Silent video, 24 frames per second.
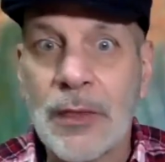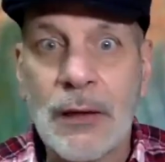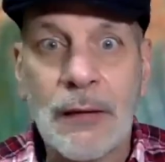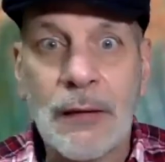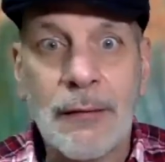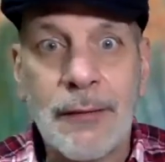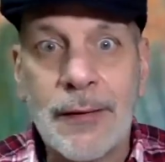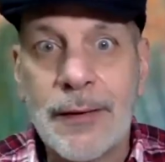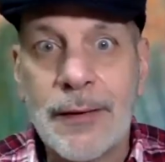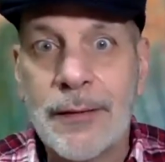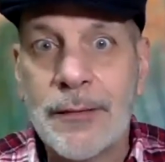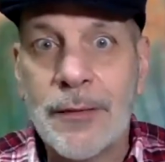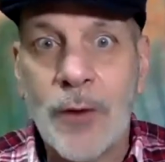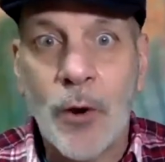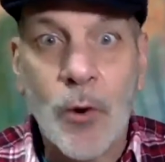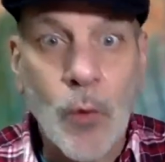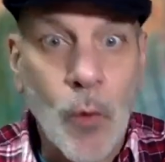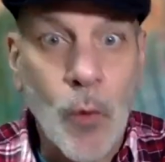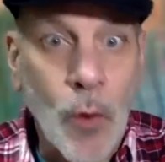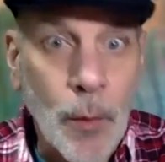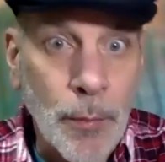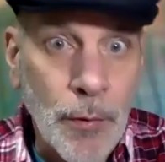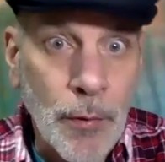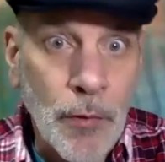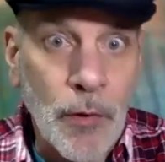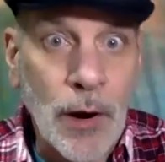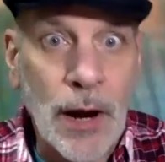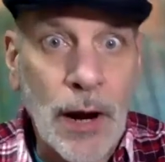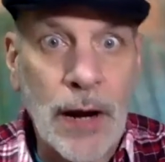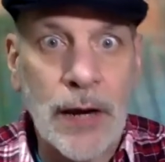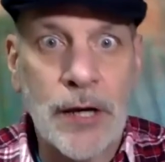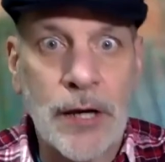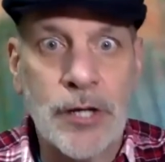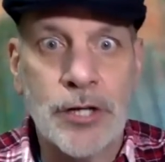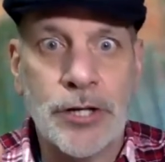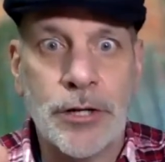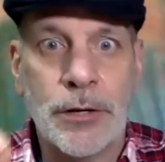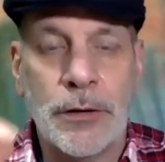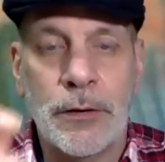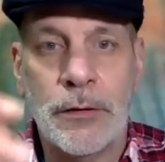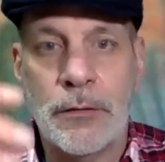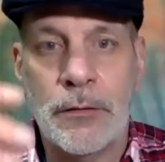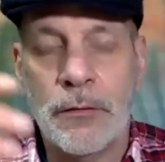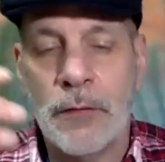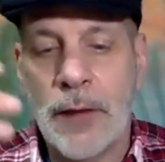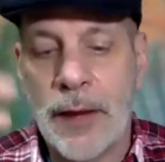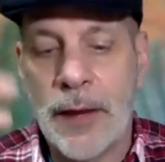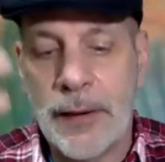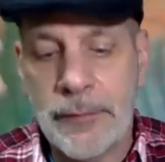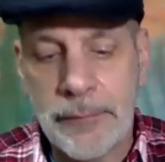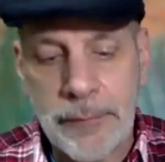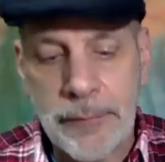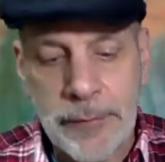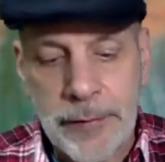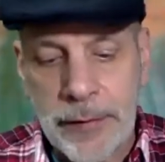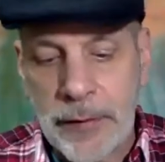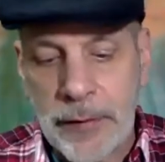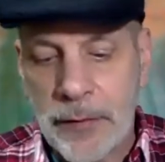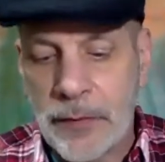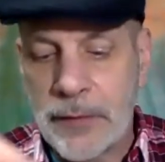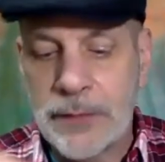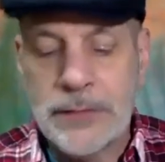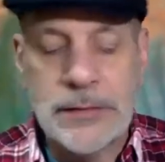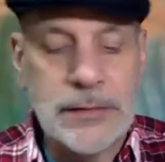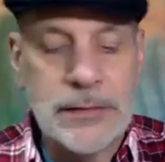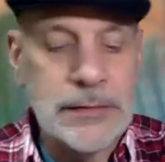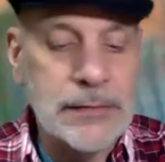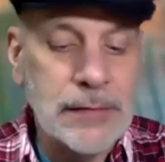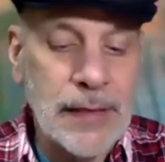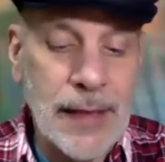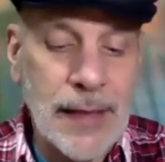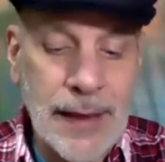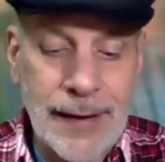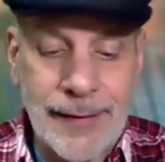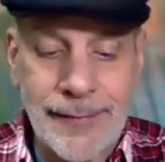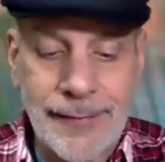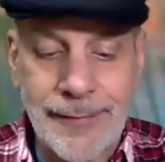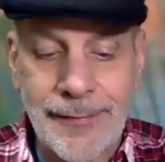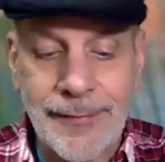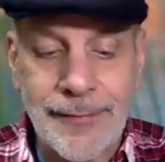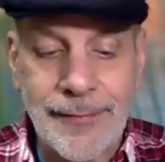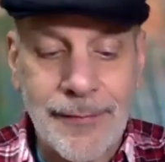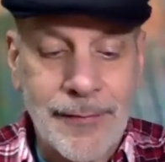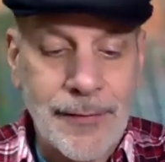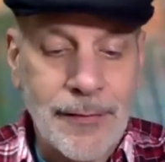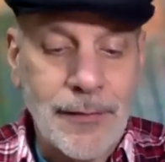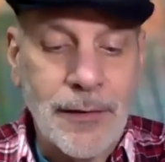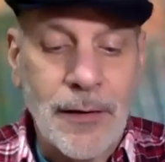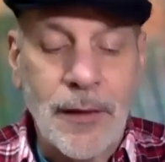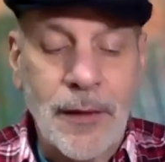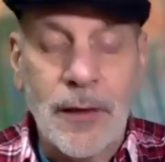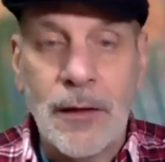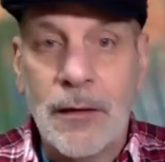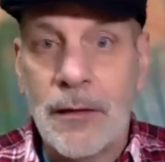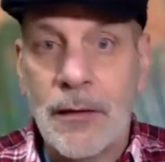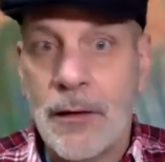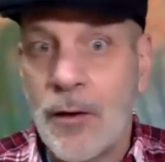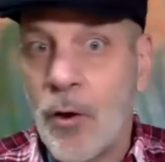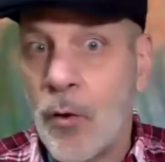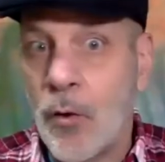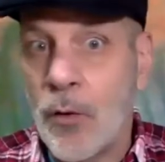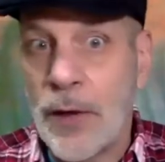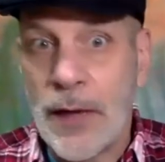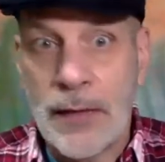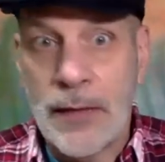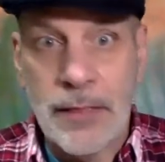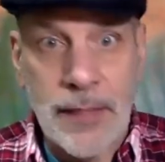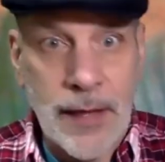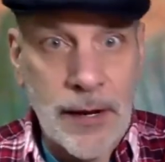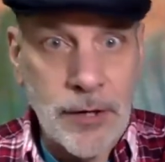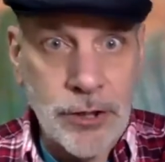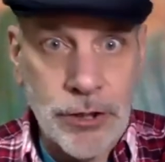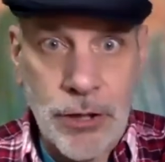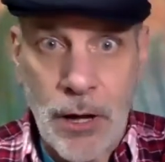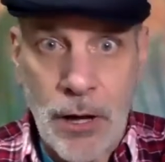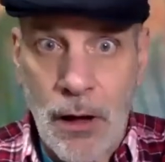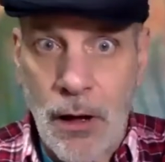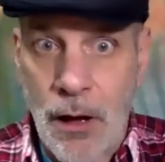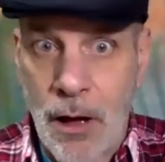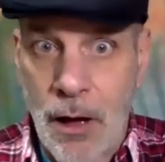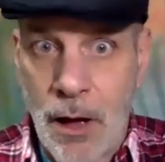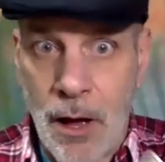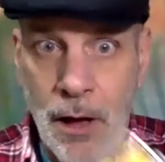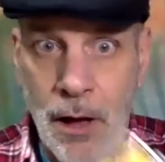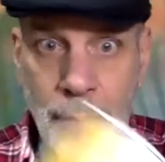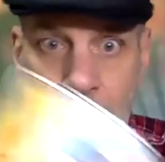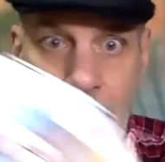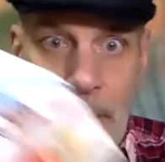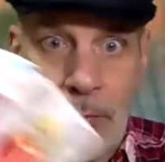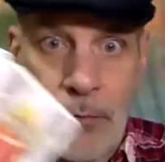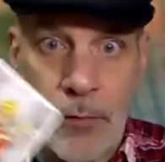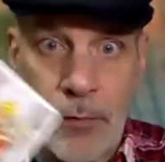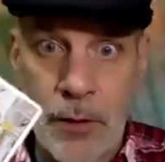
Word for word: uh, a corporation. Like this is like go get that job.